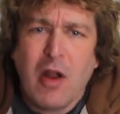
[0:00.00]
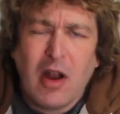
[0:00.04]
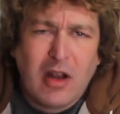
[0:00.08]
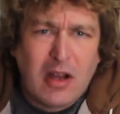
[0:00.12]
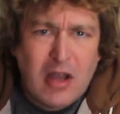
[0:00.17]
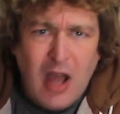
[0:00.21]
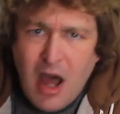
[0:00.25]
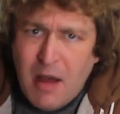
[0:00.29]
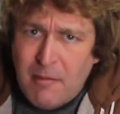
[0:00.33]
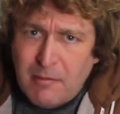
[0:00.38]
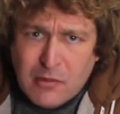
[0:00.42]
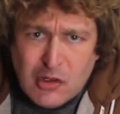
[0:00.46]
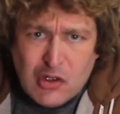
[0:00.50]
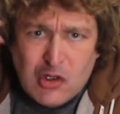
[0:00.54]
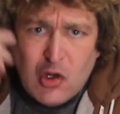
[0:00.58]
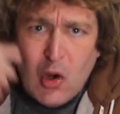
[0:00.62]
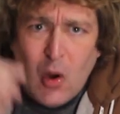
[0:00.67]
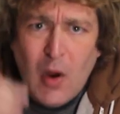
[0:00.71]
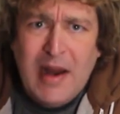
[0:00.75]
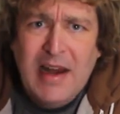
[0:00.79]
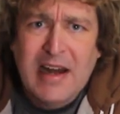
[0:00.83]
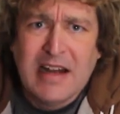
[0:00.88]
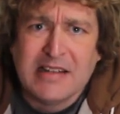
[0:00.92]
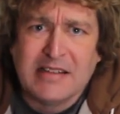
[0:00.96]
Come,
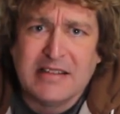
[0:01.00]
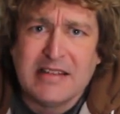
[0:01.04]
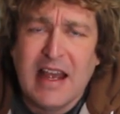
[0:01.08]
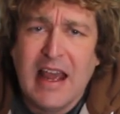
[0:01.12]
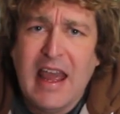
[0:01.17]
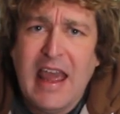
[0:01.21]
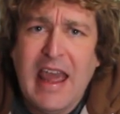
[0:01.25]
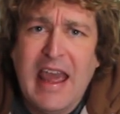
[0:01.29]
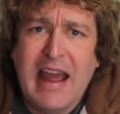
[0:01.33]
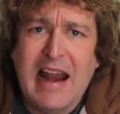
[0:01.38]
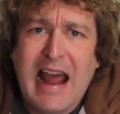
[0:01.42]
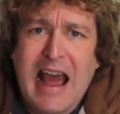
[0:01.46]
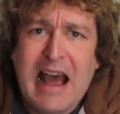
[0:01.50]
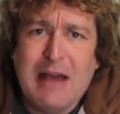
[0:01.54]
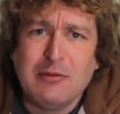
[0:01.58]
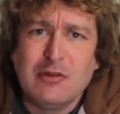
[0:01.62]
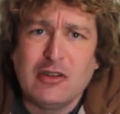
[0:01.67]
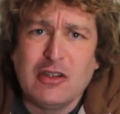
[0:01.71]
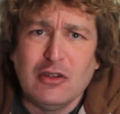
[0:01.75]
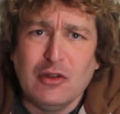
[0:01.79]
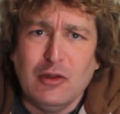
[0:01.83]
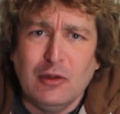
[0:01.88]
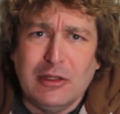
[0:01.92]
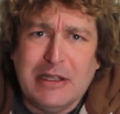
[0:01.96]
join us, and
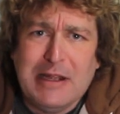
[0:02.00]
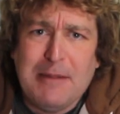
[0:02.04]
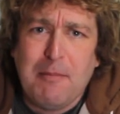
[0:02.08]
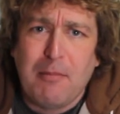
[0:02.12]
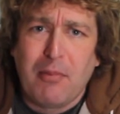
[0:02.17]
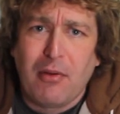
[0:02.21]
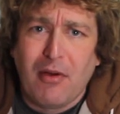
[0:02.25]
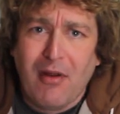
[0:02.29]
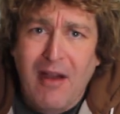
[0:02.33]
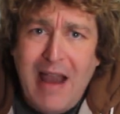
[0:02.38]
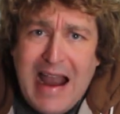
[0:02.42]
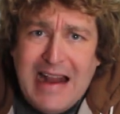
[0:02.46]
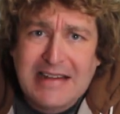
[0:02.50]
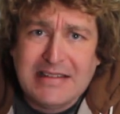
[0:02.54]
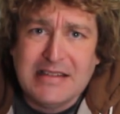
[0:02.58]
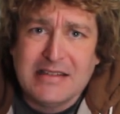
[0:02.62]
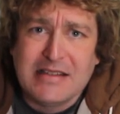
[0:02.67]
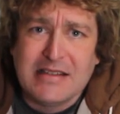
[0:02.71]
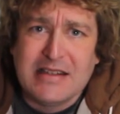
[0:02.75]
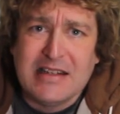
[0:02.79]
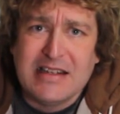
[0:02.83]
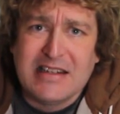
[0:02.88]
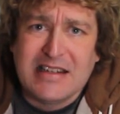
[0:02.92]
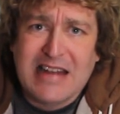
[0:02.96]
absolutely
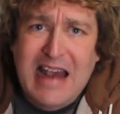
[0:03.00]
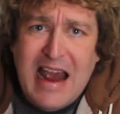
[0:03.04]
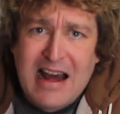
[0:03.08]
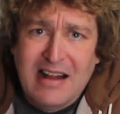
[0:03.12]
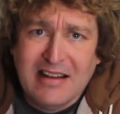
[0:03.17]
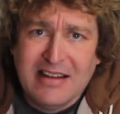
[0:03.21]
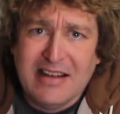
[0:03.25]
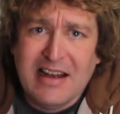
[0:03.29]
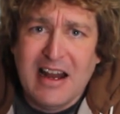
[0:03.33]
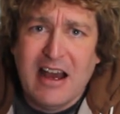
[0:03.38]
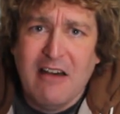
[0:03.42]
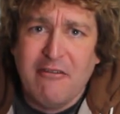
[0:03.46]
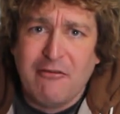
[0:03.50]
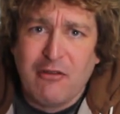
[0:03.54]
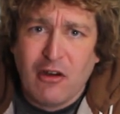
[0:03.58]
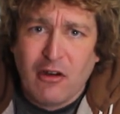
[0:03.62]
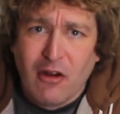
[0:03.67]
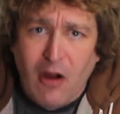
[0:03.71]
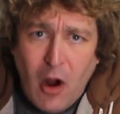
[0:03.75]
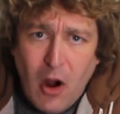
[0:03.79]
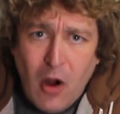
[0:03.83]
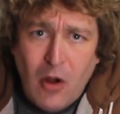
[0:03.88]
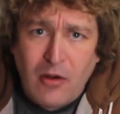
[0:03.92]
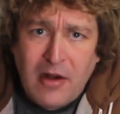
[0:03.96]
practice the talent of
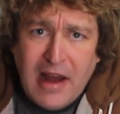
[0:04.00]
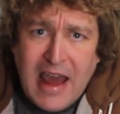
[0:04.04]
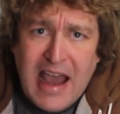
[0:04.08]
your own